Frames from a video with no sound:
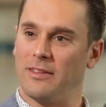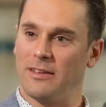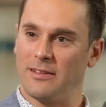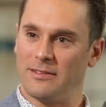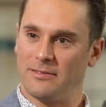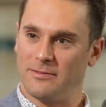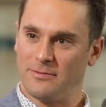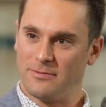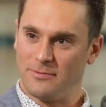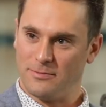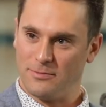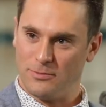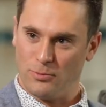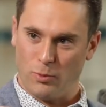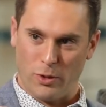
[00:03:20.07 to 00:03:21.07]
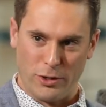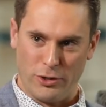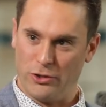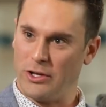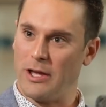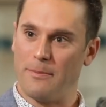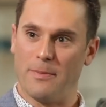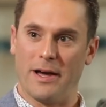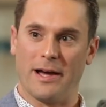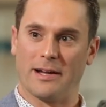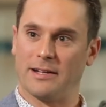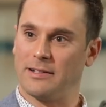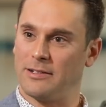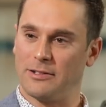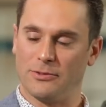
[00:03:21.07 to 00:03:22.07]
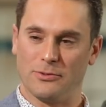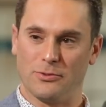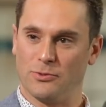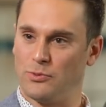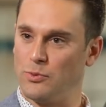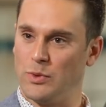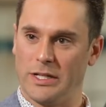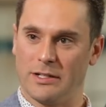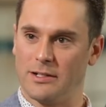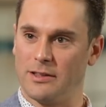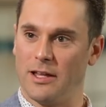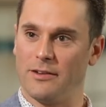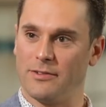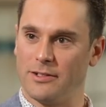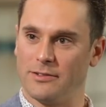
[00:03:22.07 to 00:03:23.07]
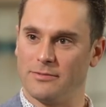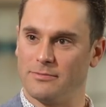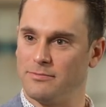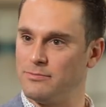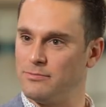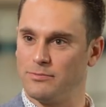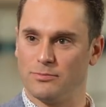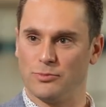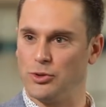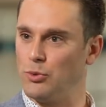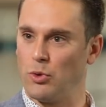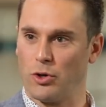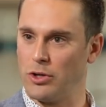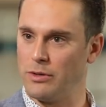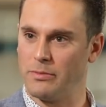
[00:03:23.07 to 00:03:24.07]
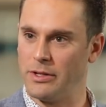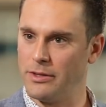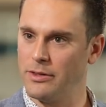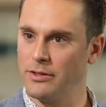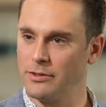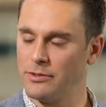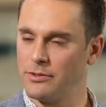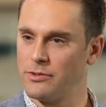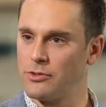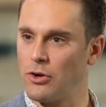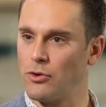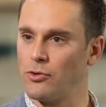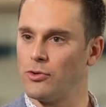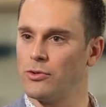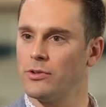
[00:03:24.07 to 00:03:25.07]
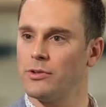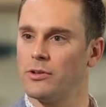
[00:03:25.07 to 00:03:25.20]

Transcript: that when you came back in week 11, you weren't going to be the starter